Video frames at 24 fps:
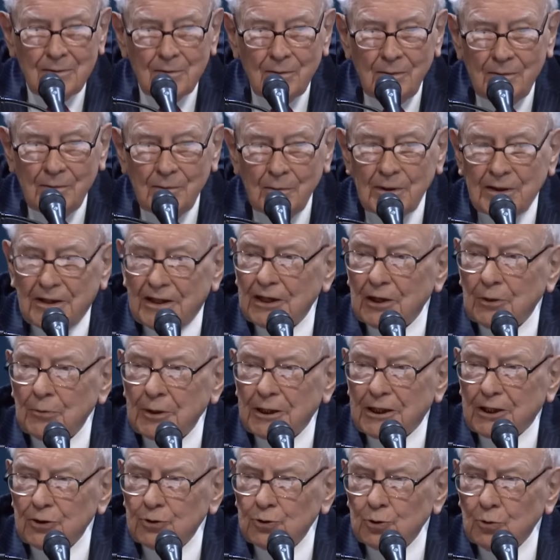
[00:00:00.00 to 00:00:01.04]
we think we
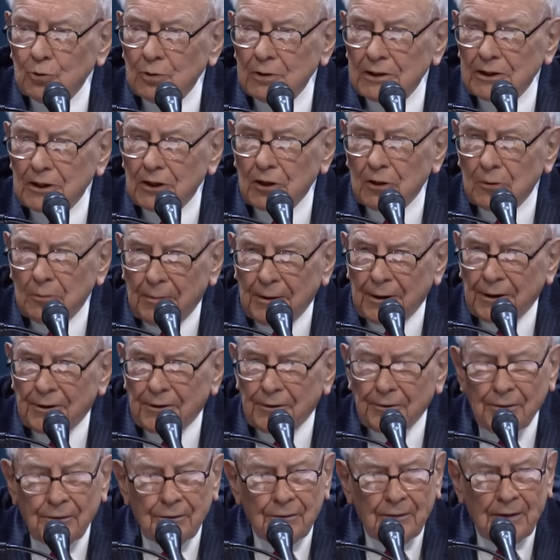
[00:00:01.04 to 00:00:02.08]
can do a little better
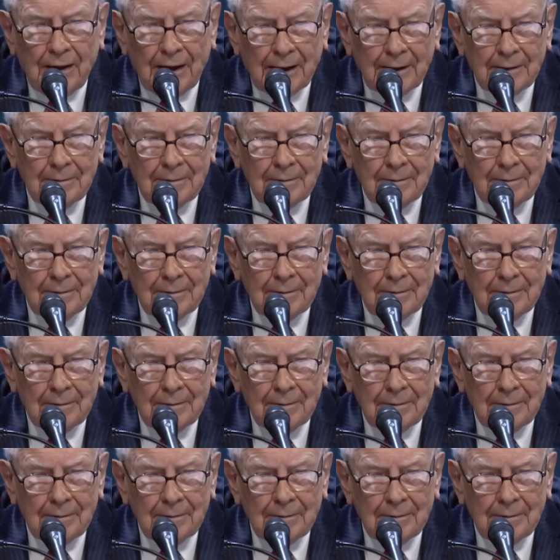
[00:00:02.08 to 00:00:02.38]
than that